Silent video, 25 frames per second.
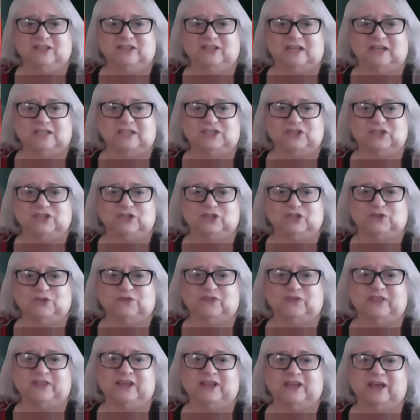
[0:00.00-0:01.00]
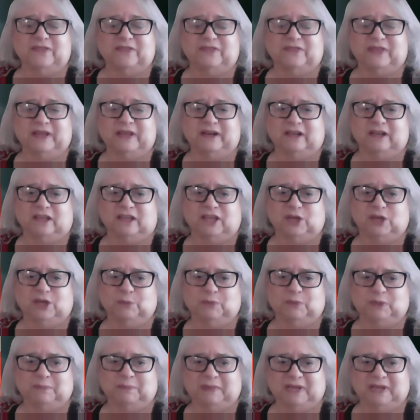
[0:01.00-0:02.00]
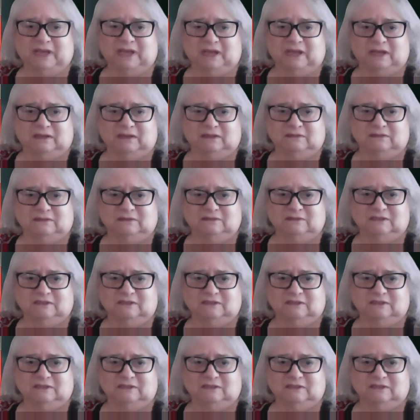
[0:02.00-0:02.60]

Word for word: A Search for the Authentic Human Being,